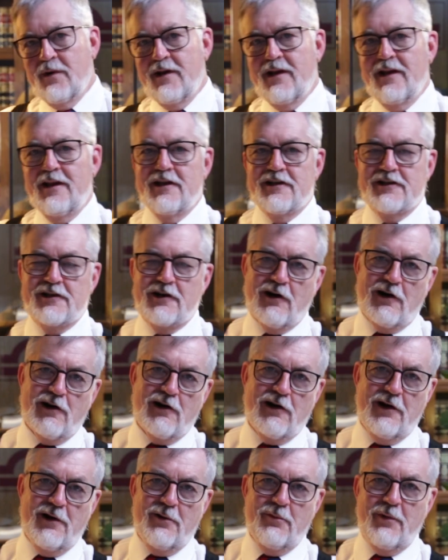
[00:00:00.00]
and we did this
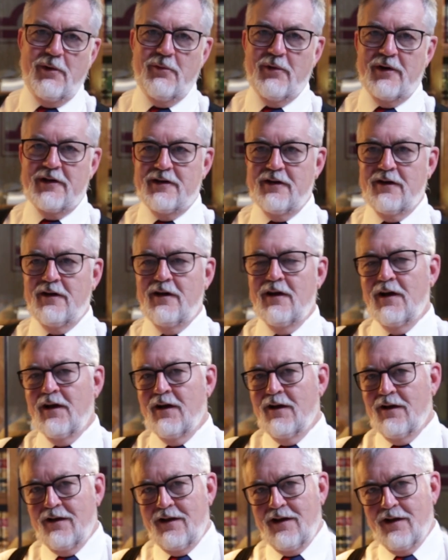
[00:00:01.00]
car and we went to,
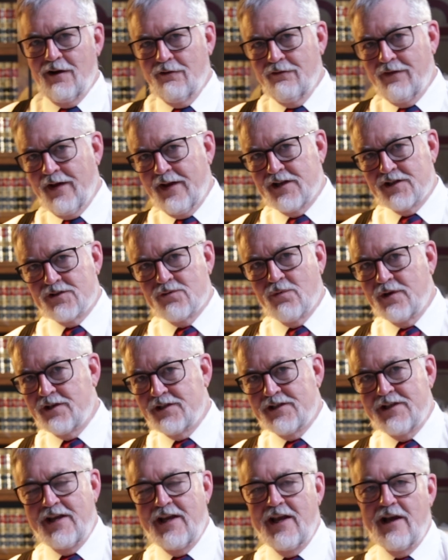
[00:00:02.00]
Venice
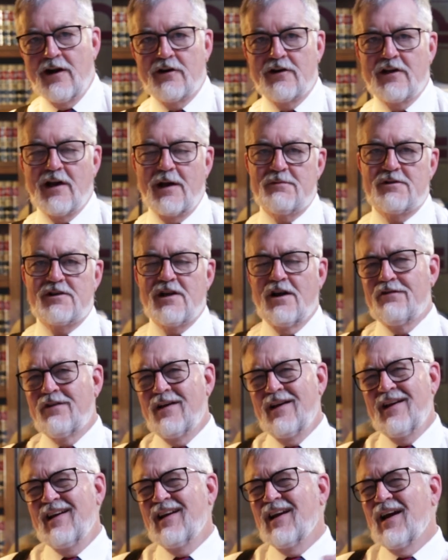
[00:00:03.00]
once a year type stuff.